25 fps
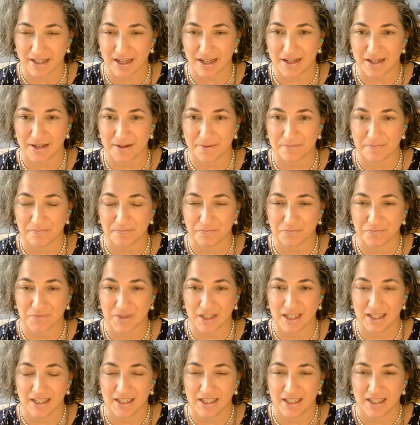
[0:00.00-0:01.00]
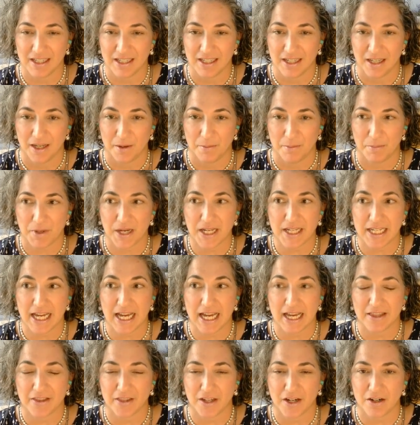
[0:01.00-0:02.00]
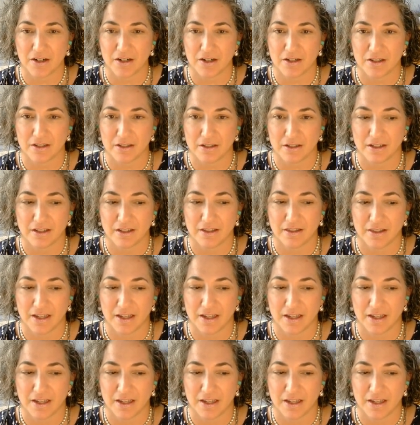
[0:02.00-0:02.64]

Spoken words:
But yeah, there